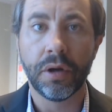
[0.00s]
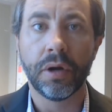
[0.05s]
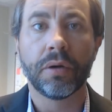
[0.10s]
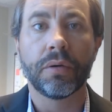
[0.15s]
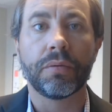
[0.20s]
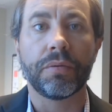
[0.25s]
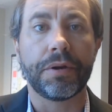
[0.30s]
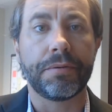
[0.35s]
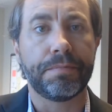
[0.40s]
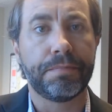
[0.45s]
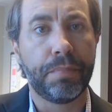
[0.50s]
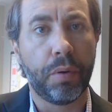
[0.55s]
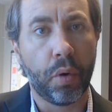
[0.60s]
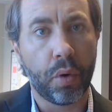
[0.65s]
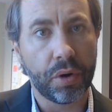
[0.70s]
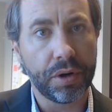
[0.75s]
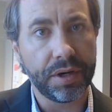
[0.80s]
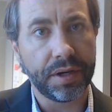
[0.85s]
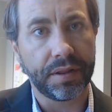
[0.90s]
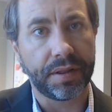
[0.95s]

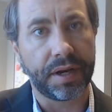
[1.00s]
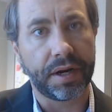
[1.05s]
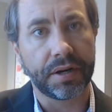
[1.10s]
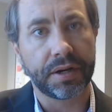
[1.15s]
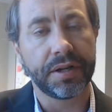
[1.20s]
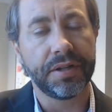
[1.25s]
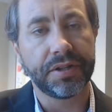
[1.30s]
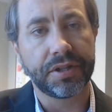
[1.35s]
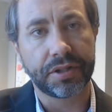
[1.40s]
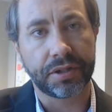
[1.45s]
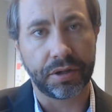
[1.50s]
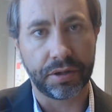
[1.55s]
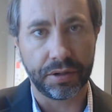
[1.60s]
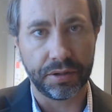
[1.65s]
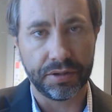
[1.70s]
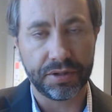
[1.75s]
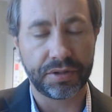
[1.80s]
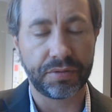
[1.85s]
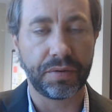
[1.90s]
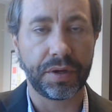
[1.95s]
report their
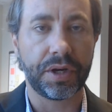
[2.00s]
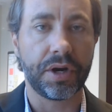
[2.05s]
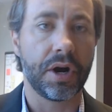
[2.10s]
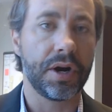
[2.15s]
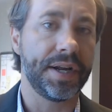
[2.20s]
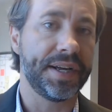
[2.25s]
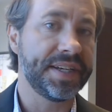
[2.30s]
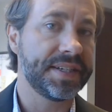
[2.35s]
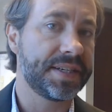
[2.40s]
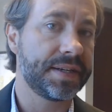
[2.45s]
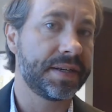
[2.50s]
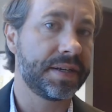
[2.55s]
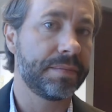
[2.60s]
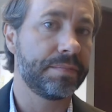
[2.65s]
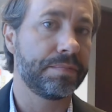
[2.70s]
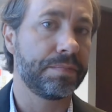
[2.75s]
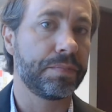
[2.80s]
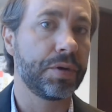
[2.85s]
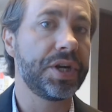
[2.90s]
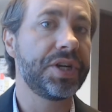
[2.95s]
concerns regarding
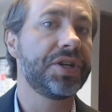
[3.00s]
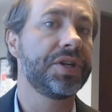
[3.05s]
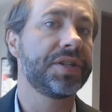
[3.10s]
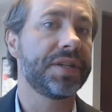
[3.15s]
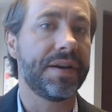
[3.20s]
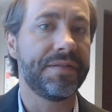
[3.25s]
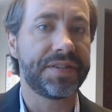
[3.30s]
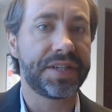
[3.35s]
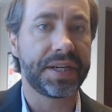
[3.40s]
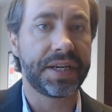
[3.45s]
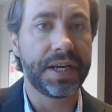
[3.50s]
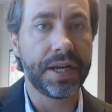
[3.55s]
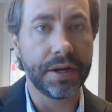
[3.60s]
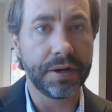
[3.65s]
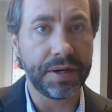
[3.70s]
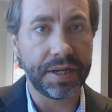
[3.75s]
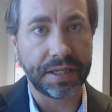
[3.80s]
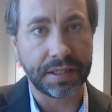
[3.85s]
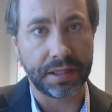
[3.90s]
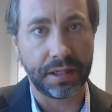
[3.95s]
breaches of
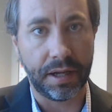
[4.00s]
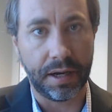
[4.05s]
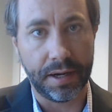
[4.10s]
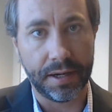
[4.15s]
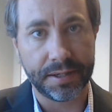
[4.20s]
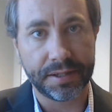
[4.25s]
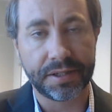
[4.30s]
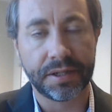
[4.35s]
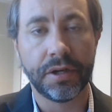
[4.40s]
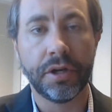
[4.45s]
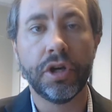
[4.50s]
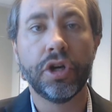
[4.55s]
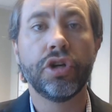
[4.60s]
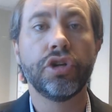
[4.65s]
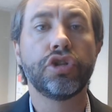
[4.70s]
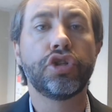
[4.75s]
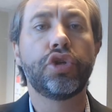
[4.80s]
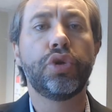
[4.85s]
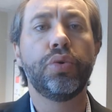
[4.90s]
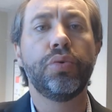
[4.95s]
securities laws
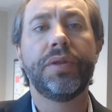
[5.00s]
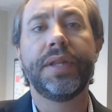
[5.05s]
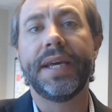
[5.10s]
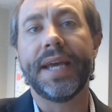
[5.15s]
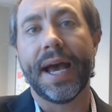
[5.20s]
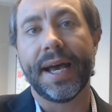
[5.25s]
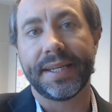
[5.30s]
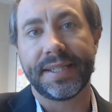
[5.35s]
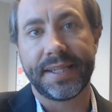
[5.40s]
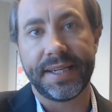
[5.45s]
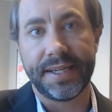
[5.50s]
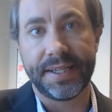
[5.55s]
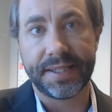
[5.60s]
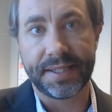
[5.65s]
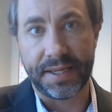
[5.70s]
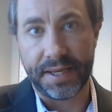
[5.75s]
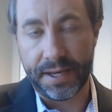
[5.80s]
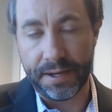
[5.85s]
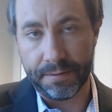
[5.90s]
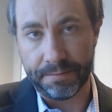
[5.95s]
to the
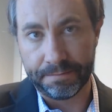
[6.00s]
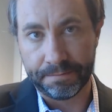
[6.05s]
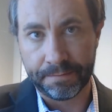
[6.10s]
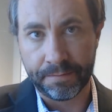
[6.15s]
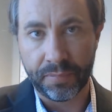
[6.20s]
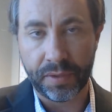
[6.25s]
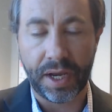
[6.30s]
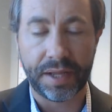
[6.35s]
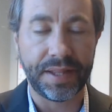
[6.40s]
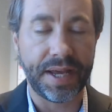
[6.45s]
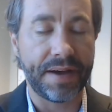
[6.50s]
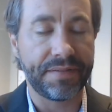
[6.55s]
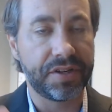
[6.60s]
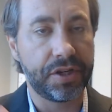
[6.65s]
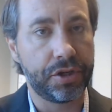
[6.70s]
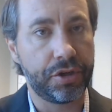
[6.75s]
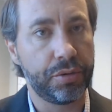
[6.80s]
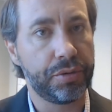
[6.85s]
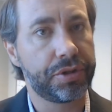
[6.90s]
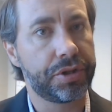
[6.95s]
SEC. And they have to
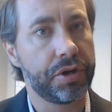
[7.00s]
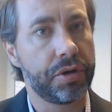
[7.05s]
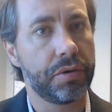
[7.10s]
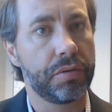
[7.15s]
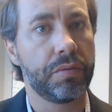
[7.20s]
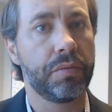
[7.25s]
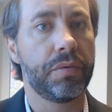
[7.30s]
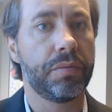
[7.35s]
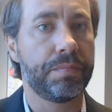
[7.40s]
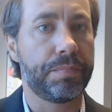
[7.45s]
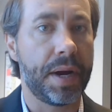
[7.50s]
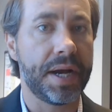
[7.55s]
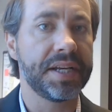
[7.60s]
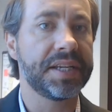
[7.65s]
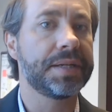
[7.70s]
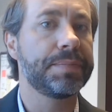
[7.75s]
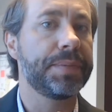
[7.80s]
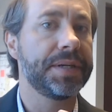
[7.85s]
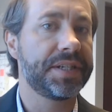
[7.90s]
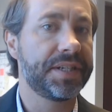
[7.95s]
do so by a
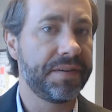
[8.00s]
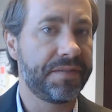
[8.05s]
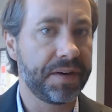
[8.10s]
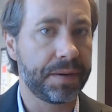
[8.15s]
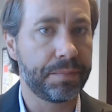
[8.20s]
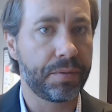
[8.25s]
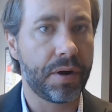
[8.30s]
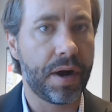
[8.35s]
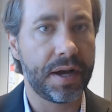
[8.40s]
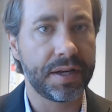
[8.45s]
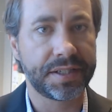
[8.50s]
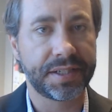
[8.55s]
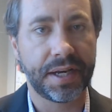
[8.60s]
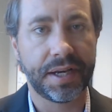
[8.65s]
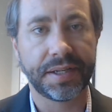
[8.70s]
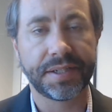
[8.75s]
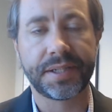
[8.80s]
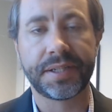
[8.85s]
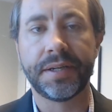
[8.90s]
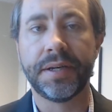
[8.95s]
specific
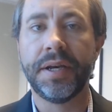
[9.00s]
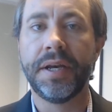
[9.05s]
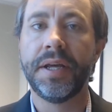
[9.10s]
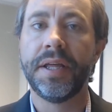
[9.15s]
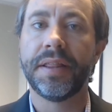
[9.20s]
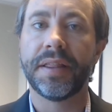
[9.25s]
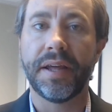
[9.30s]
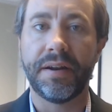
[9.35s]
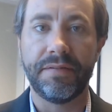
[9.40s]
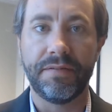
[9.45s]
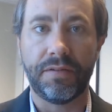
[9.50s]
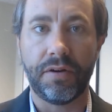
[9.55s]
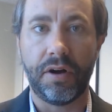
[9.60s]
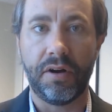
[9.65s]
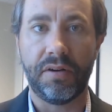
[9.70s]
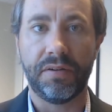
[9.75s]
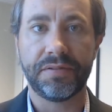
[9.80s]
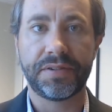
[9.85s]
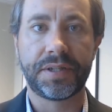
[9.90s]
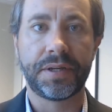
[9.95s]
process that
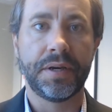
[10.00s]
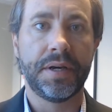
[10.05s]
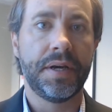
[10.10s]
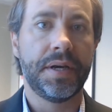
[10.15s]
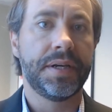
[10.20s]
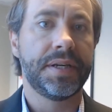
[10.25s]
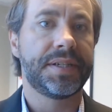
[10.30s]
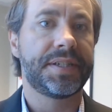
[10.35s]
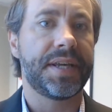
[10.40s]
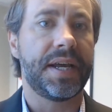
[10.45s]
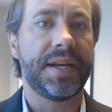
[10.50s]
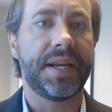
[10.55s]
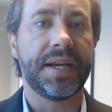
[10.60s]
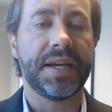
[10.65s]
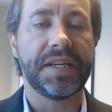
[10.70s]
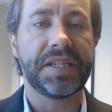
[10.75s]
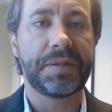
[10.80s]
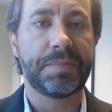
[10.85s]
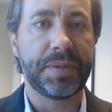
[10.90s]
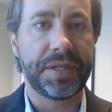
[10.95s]
involves sending a
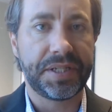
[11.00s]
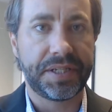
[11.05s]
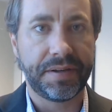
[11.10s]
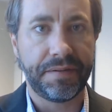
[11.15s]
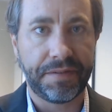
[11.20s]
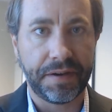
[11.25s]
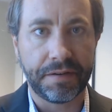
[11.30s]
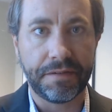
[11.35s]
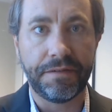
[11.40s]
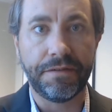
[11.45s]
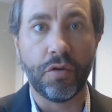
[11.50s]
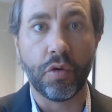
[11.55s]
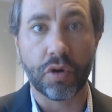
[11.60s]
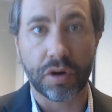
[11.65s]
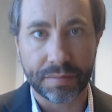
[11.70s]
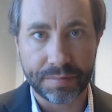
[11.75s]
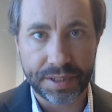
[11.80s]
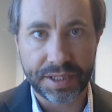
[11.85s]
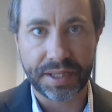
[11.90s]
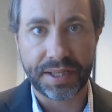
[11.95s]
specific
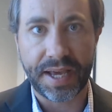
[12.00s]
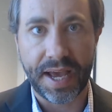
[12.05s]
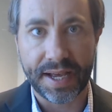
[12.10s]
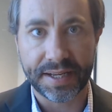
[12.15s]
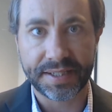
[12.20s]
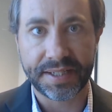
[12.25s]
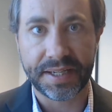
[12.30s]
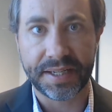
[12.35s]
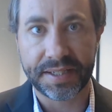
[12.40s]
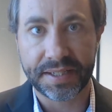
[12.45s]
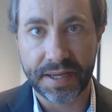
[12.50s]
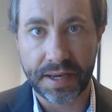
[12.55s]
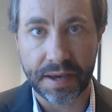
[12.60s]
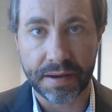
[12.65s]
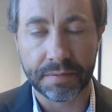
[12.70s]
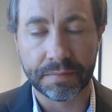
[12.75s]
form to the SEC.